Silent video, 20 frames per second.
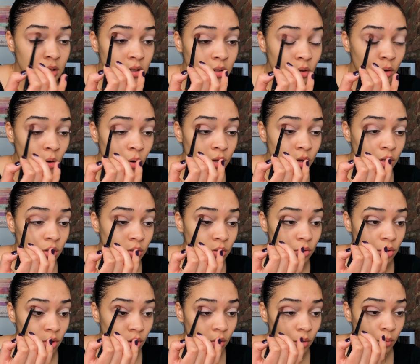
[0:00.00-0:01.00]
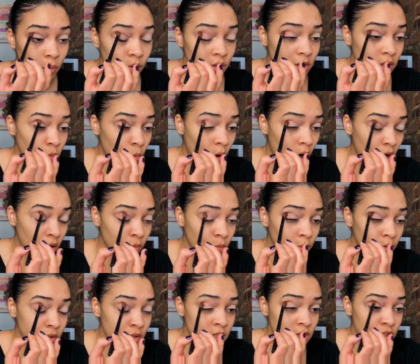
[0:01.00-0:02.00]
Or you can do,
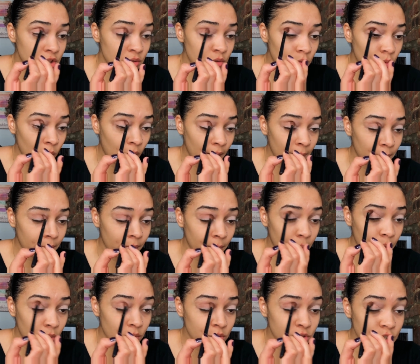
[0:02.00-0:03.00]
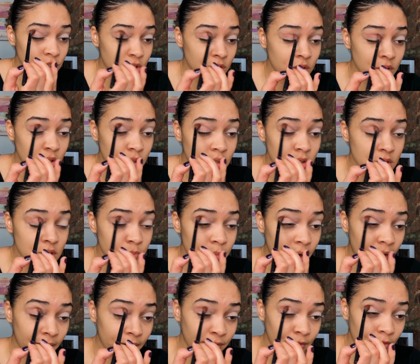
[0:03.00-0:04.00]
windshield wiper motions
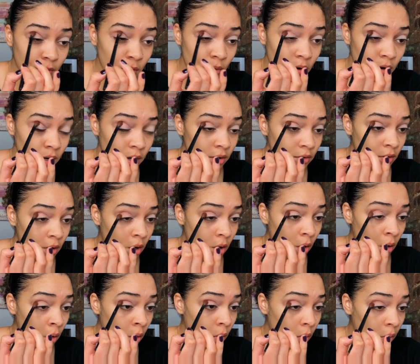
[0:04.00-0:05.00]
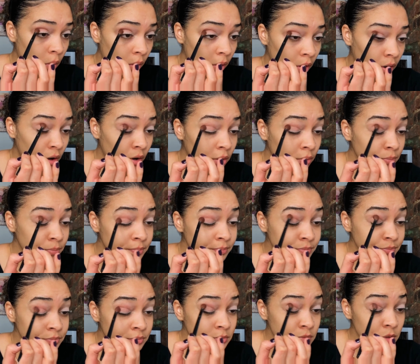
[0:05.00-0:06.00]
back and forth, or
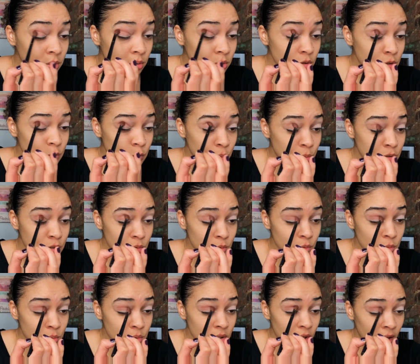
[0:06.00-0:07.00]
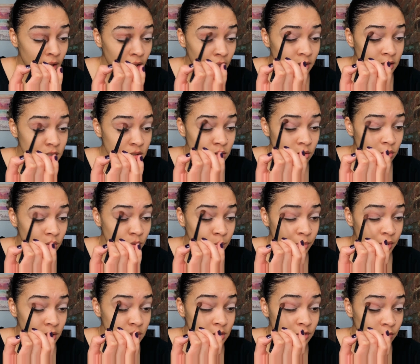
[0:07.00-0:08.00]
little swoopy swoops. I like to do a
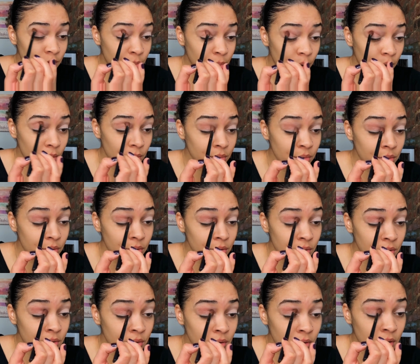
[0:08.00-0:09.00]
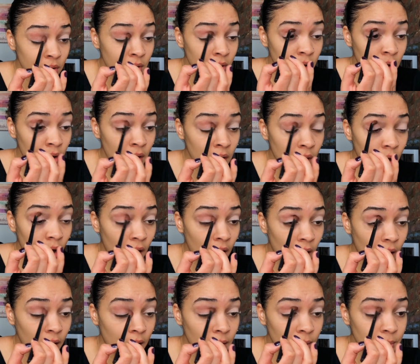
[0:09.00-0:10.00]
mix of both.
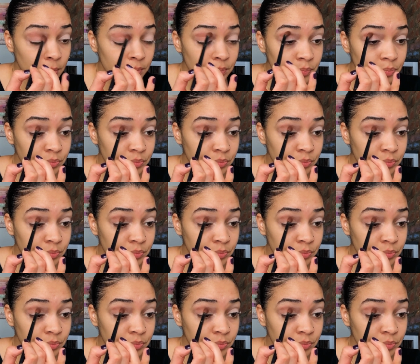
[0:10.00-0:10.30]
And